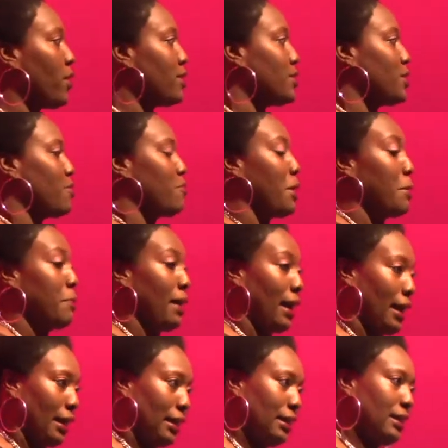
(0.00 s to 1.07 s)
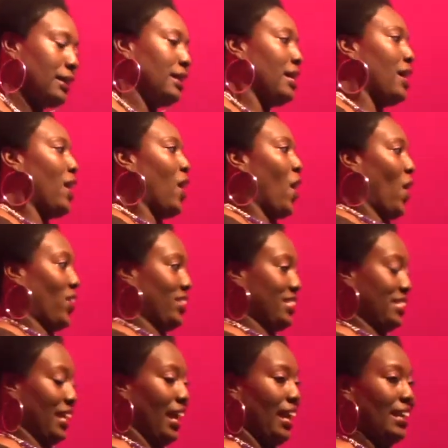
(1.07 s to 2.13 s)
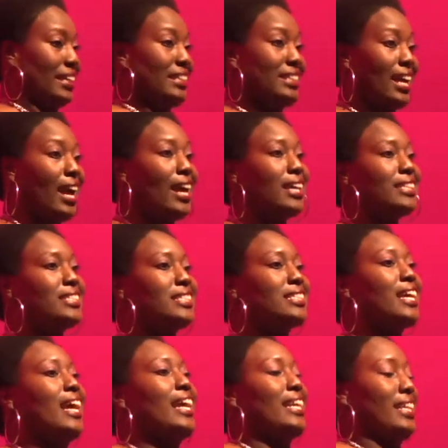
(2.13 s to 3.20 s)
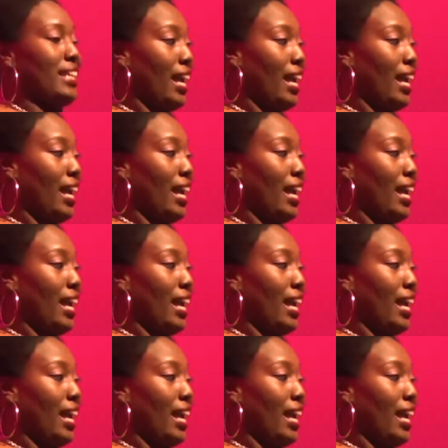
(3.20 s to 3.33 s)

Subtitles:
parts of my body are saying yes,